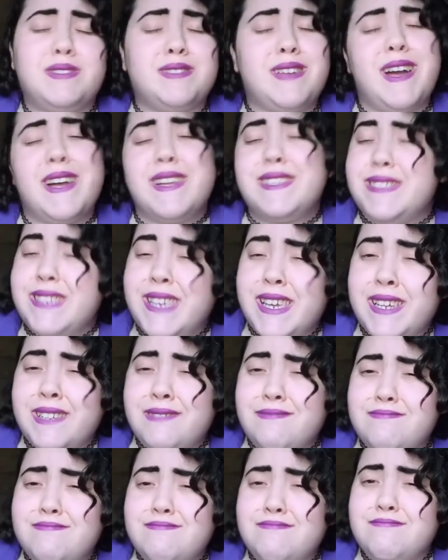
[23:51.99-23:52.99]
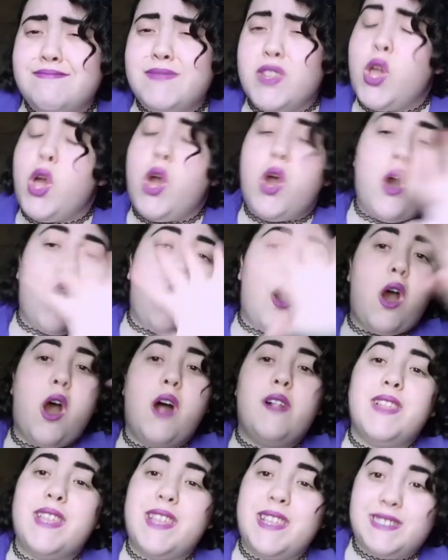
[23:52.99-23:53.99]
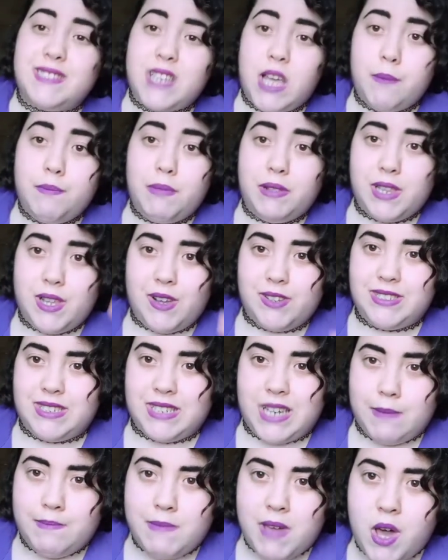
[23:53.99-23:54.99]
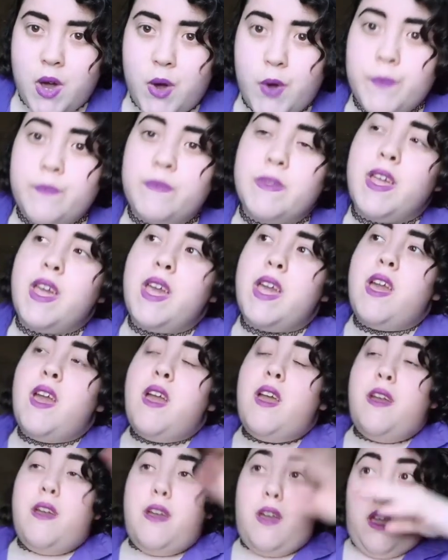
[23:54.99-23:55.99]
All links down below. Check them out. Don't forget to hit the